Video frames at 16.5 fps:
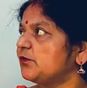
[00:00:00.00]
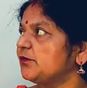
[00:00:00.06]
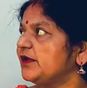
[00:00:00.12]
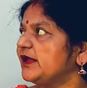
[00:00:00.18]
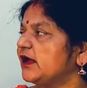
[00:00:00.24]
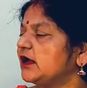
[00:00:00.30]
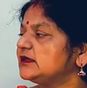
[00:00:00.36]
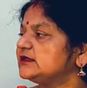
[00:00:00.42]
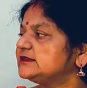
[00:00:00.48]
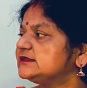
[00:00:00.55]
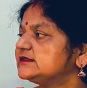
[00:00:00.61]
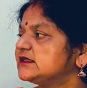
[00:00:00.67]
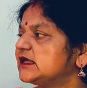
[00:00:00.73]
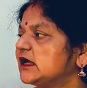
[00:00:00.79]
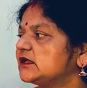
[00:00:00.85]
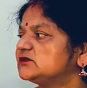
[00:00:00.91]
The
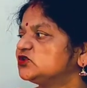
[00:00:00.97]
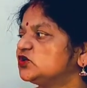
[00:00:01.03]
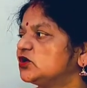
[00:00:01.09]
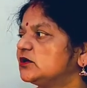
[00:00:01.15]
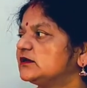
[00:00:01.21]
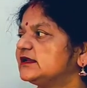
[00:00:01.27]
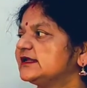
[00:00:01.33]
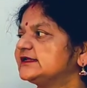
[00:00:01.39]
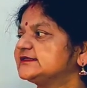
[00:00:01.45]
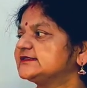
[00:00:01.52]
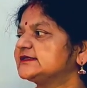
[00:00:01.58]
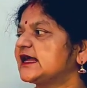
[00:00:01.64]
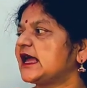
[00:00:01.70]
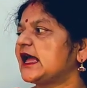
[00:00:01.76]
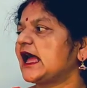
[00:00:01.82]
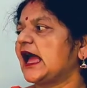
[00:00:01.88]
child's
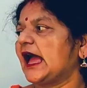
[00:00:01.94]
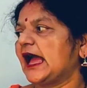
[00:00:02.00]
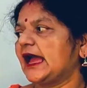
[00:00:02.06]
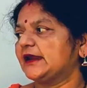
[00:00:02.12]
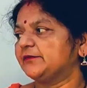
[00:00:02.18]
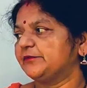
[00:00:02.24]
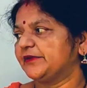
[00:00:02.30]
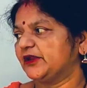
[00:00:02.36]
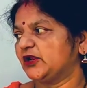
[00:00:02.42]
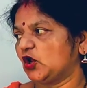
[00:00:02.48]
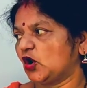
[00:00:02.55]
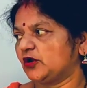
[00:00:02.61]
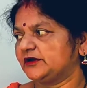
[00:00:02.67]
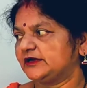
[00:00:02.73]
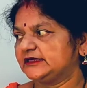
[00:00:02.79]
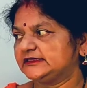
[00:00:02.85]
cuteness
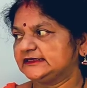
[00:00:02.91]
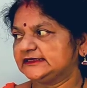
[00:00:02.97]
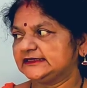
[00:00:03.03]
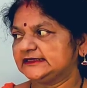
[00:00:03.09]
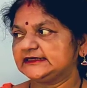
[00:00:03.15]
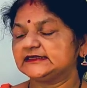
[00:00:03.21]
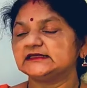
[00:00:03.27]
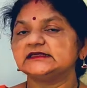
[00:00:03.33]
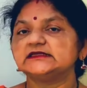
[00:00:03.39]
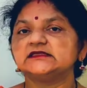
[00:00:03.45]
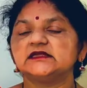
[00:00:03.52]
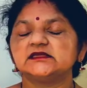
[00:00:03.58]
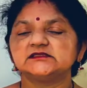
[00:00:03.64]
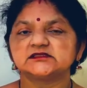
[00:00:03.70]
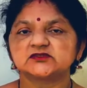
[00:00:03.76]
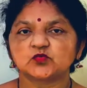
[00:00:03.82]
and purity
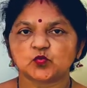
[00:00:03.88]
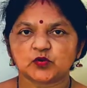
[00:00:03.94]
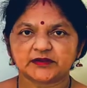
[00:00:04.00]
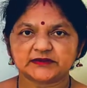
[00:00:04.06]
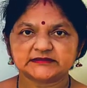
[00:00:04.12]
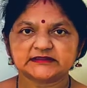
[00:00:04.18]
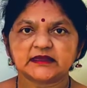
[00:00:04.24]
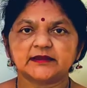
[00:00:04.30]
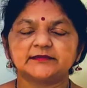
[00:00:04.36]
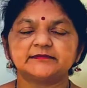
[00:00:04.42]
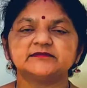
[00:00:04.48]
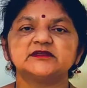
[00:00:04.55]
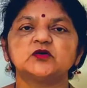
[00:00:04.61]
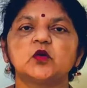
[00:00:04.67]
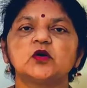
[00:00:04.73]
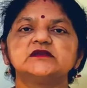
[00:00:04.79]
is seen
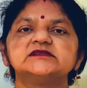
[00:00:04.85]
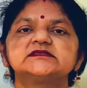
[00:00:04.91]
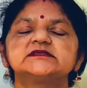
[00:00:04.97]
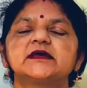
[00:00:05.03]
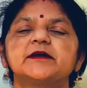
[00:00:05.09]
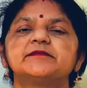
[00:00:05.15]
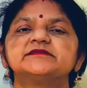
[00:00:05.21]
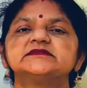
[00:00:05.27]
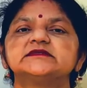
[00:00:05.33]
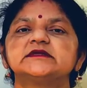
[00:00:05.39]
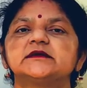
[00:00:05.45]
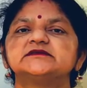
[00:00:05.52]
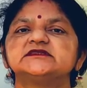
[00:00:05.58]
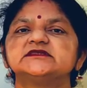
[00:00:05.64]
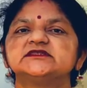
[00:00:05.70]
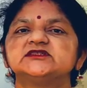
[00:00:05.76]
when he
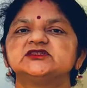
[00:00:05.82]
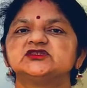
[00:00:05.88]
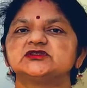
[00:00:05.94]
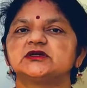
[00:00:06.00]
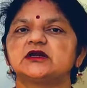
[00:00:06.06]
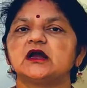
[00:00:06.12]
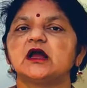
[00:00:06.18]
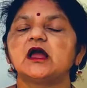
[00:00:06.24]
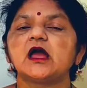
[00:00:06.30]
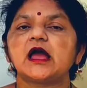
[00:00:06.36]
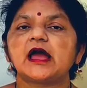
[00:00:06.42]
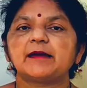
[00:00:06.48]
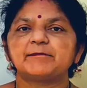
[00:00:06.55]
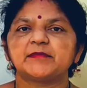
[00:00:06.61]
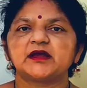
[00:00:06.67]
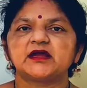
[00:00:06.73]
considers his teacher
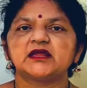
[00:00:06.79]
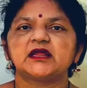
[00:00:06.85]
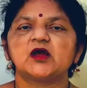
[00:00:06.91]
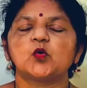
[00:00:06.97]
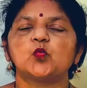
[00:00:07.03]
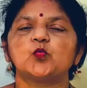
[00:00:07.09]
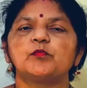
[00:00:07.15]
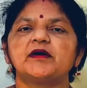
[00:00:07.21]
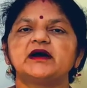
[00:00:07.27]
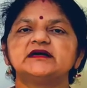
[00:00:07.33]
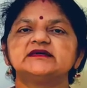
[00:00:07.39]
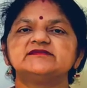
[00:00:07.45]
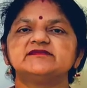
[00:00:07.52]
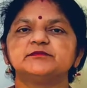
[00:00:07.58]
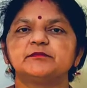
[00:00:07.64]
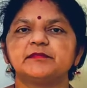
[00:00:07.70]
to be a
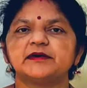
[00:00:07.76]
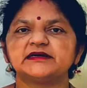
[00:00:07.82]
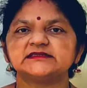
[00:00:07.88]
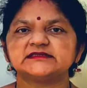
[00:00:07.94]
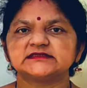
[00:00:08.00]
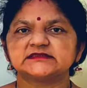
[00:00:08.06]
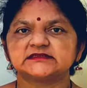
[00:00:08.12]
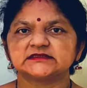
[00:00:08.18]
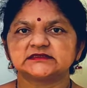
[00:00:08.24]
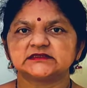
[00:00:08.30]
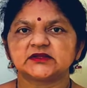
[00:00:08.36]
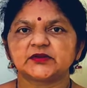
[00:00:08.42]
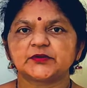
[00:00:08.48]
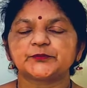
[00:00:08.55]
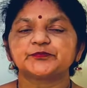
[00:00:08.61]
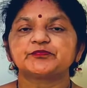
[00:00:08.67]
perfect
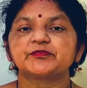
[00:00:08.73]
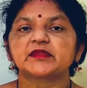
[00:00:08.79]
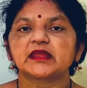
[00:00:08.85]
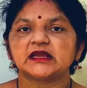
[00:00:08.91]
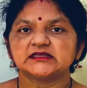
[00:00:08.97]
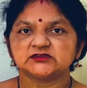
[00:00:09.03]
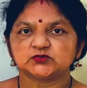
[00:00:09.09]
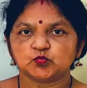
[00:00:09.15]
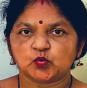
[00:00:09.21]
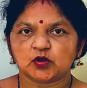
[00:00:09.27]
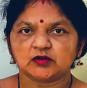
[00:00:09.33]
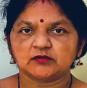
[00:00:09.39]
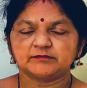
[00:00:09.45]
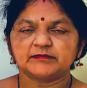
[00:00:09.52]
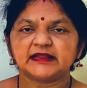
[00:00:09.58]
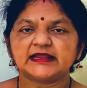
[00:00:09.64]
person
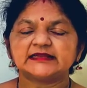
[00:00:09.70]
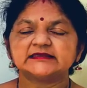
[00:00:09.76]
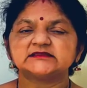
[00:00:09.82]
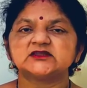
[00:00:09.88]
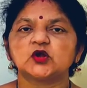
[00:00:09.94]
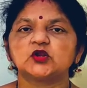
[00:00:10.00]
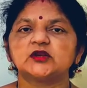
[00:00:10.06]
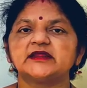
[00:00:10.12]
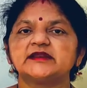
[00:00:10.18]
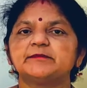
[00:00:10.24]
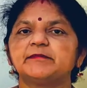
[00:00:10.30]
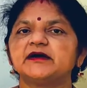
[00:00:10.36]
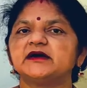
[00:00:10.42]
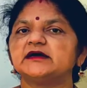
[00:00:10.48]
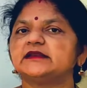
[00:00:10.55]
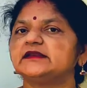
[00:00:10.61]
and not an
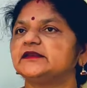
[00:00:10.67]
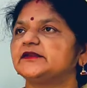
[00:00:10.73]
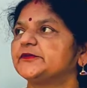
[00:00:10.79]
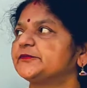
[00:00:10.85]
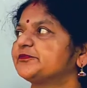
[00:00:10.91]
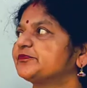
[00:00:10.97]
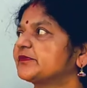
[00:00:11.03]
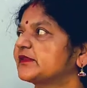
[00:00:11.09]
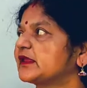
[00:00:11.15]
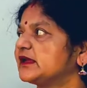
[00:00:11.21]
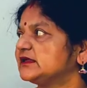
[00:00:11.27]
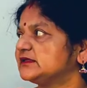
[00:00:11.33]
ordinary one.